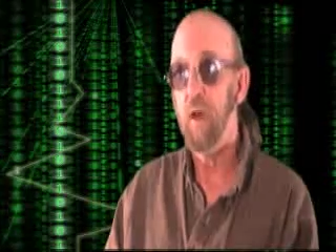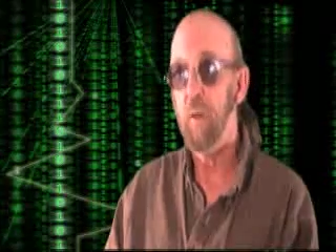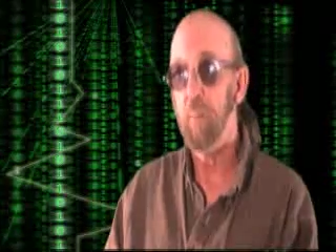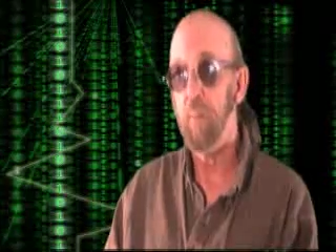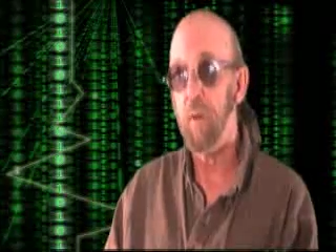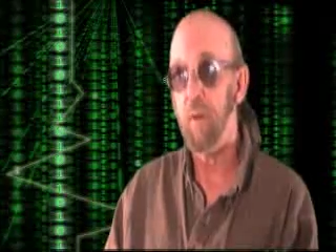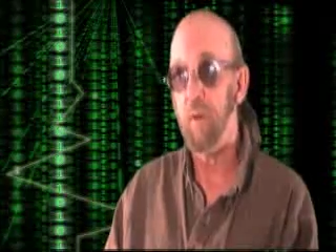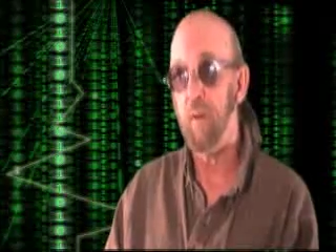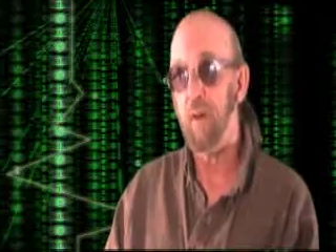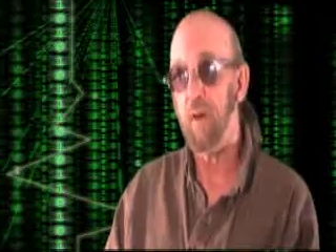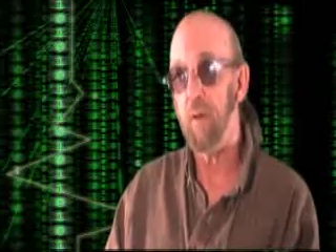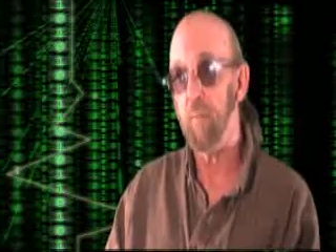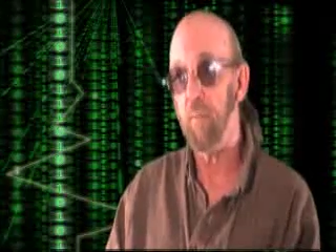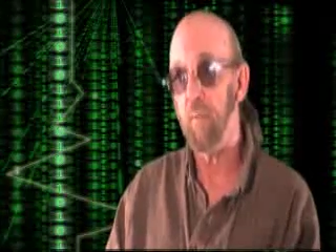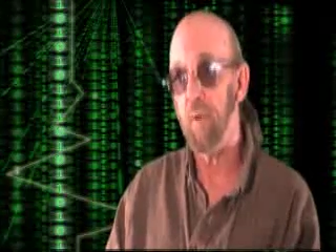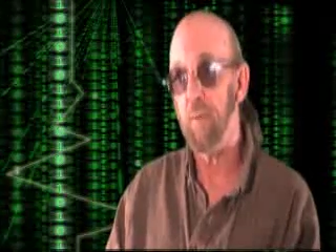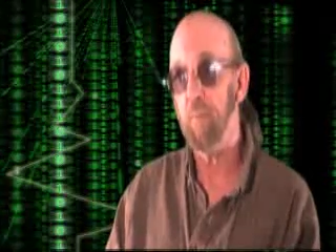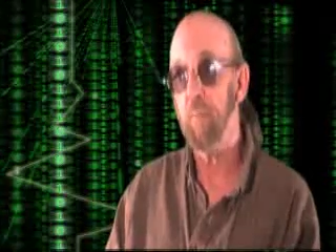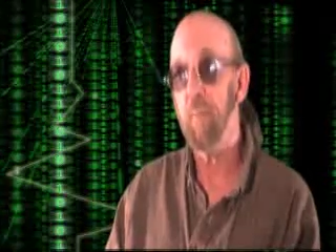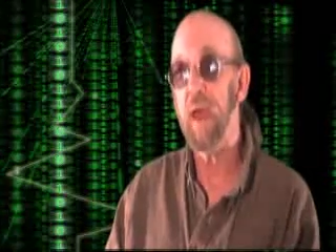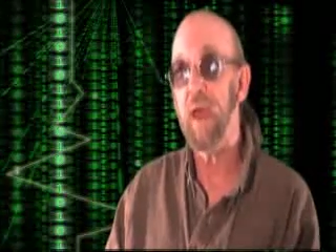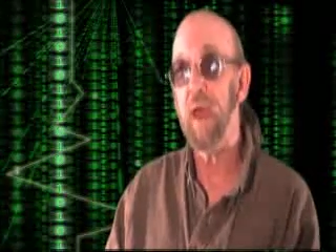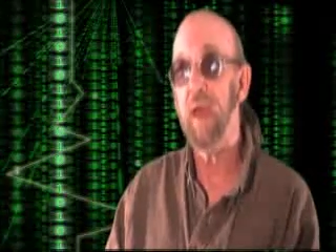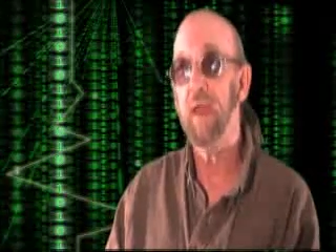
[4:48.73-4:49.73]
but we
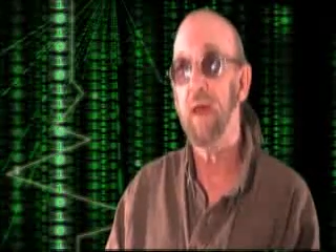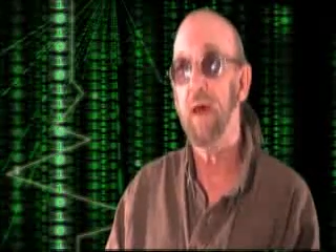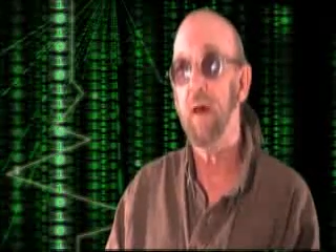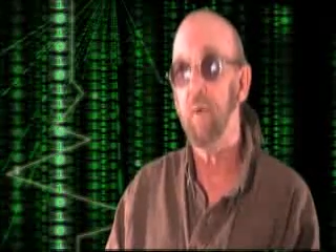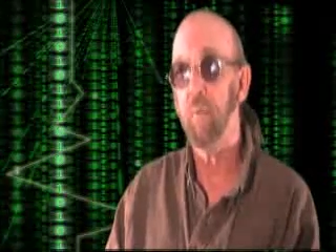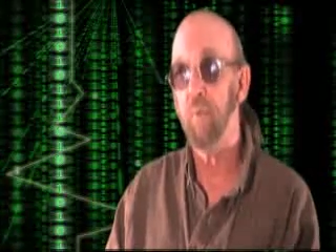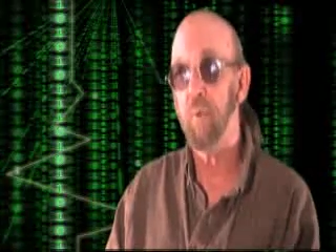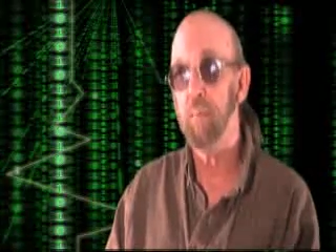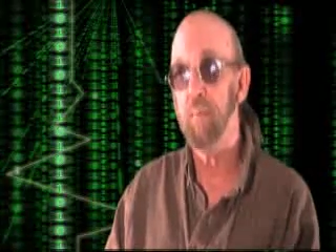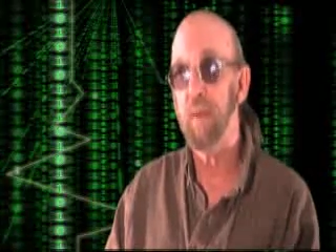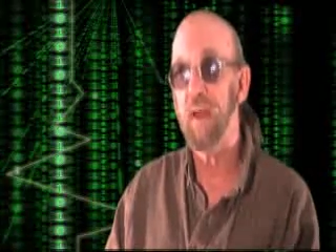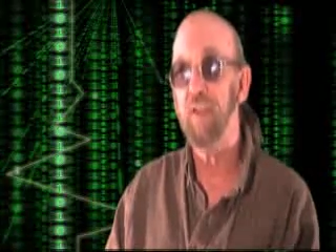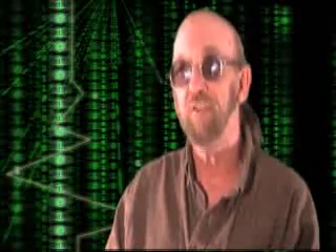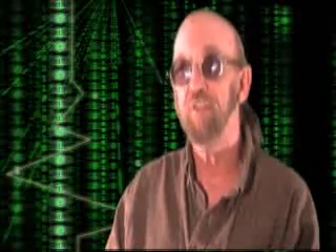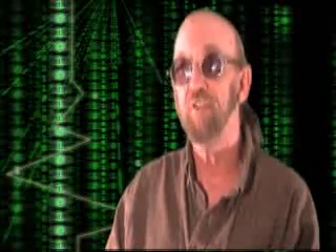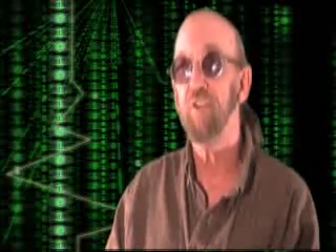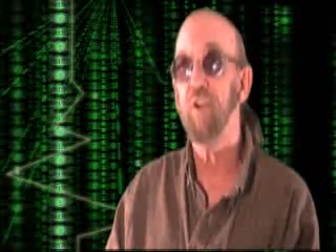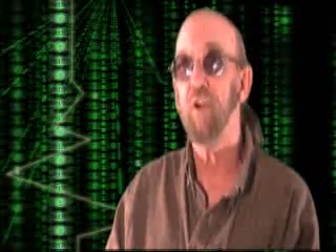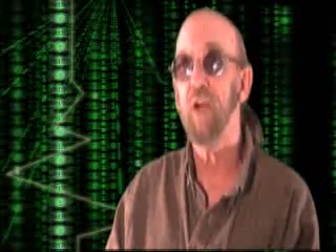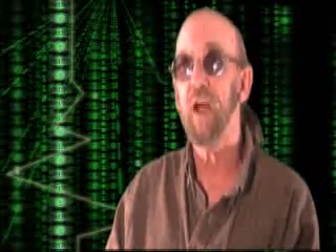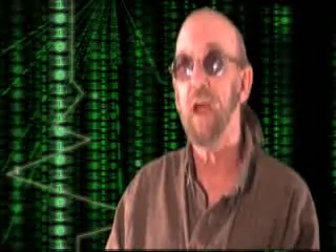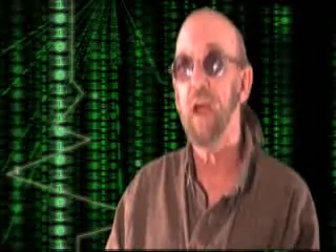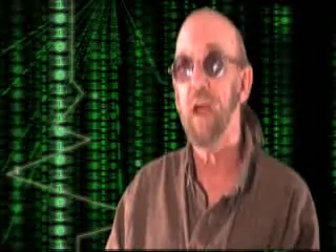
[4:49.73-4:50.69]
made sure